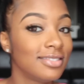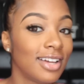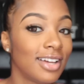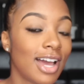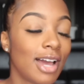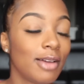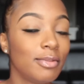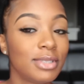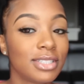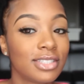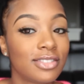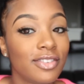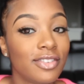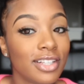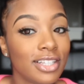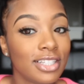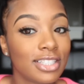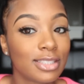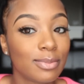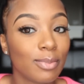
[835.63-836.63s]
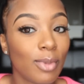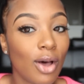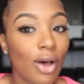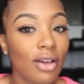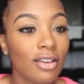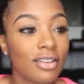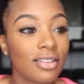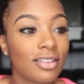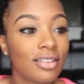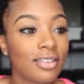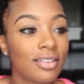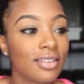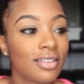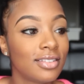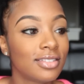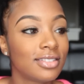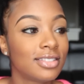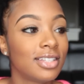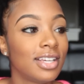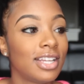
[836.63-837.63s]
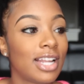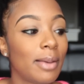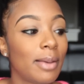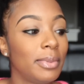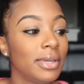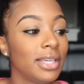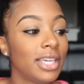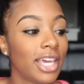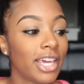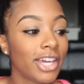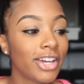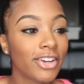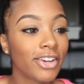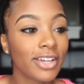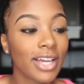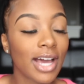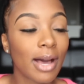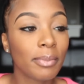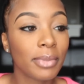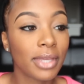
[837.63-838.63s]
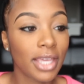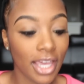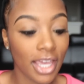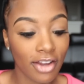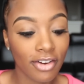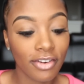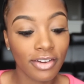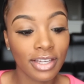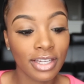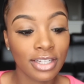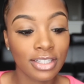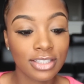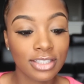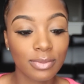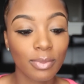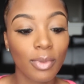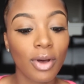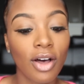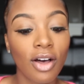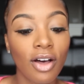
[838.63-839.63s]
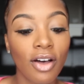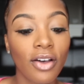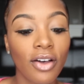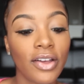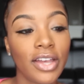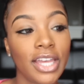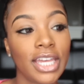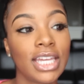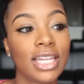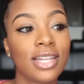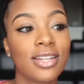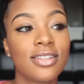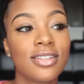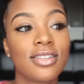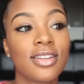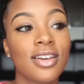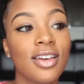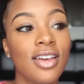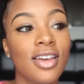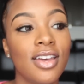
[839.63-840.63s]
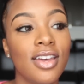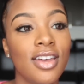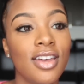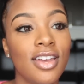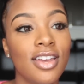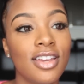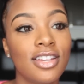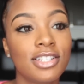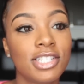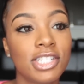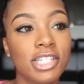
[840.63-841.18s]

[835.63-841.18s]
I'm just really small, and I'm carrying small, and it's